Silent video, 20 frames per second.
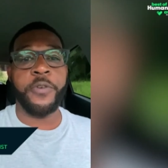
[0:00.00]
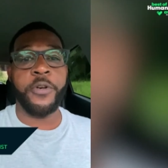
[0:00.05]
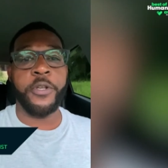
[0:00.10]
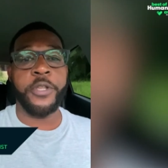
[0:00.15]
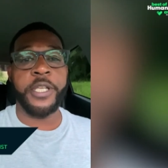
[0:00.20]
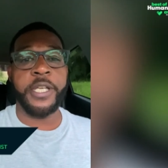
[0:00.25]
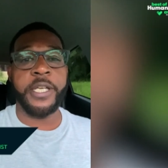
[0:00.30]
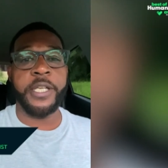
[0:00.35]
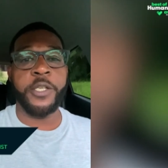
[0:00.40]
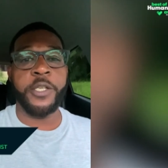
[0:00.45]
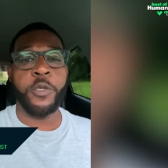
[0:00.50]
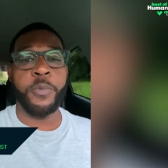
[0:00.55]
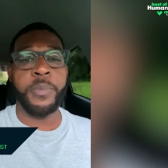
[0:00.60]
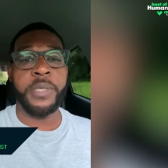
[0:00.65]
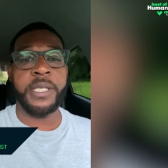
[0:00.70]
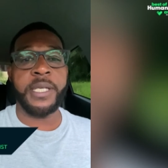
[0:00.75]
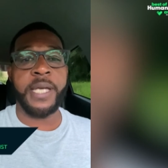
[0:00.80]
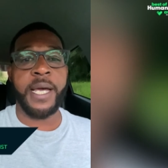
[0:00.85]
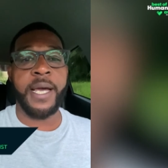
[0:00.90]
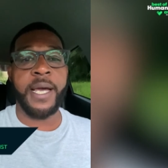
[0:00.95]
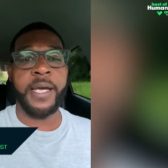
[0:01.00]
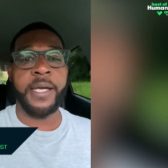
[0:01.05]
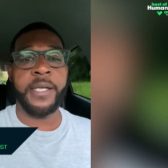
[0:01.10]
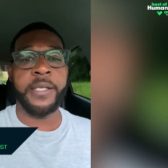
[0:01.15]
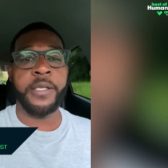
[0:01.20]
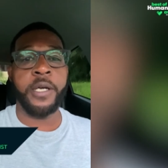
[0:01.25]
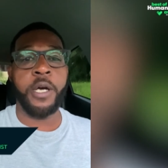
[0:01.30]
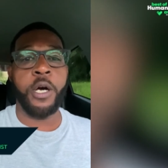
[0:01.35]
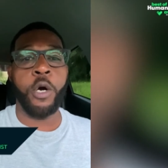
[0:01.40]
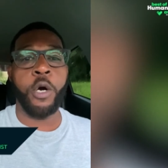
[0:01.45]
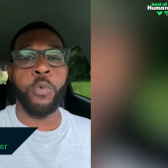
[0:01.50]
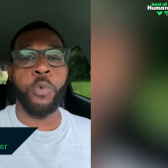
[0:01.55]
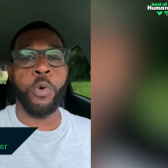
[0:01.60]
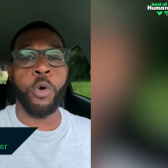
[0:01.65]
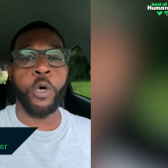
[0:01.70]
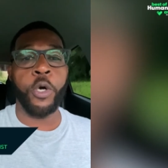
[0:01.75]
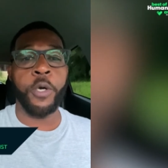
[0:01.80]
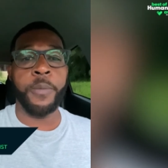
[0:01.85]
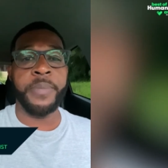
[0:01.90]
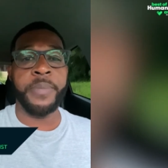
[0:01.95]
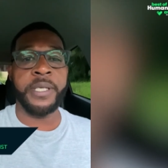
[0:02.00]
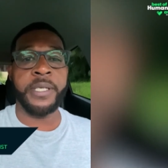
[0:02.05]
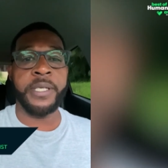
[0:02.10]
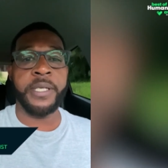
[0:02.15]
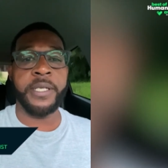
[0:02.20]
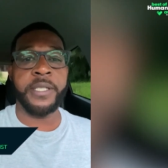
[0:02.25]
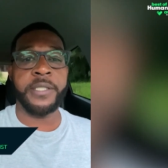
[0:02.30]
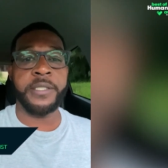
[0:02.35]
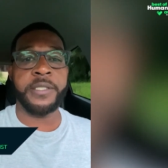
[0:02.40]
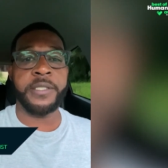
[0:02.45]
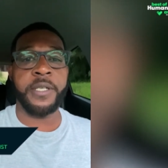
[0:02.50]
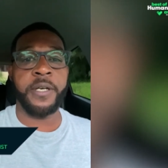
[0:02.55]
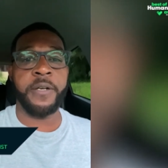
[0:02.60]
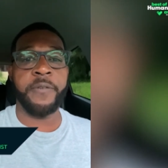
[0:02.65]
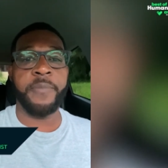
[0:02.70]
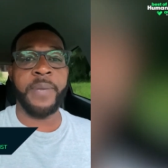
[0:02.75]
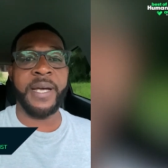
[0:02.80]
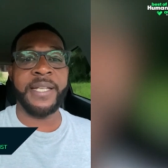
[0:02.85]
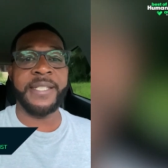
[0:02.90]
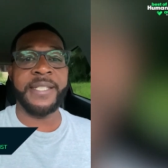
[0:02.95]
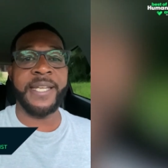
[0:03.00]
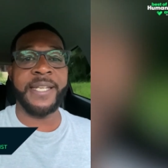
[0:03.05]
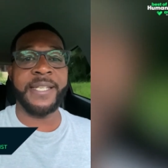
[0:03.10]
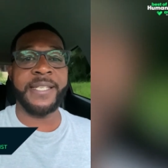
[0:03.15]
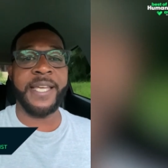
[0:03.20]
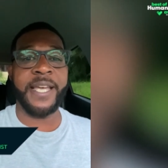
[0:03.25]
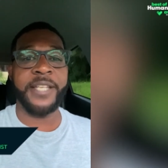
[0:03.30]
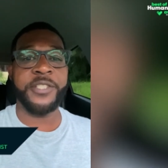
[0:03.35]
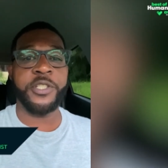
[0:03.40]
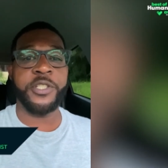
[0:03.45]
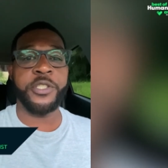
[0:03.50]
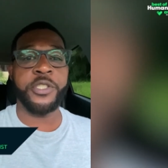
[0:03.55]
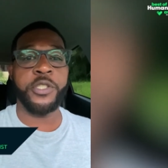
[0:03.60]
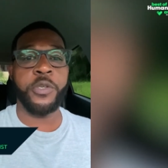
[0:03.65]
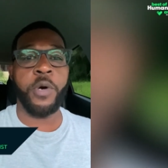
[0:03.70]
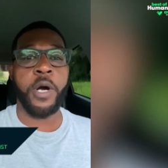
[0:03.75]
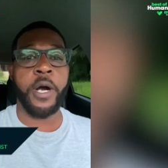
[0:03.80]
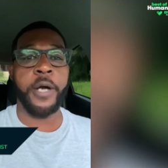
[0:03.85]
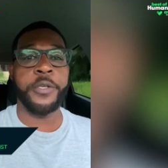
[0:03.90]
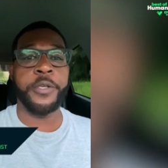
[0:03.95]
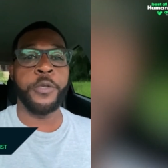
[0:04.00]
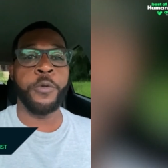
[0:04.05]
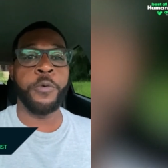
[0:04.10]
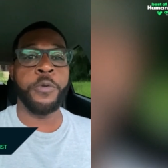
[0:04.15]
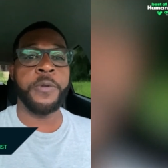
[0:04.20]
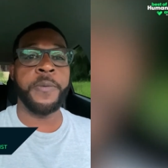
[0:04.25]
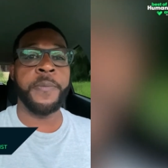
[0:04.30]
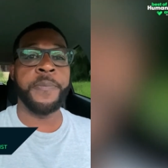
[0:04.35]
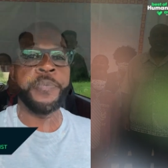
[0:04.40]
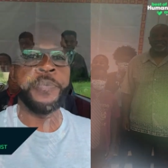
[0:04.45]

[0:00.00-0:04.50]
for the Humankind Award because of my dedication to our youth.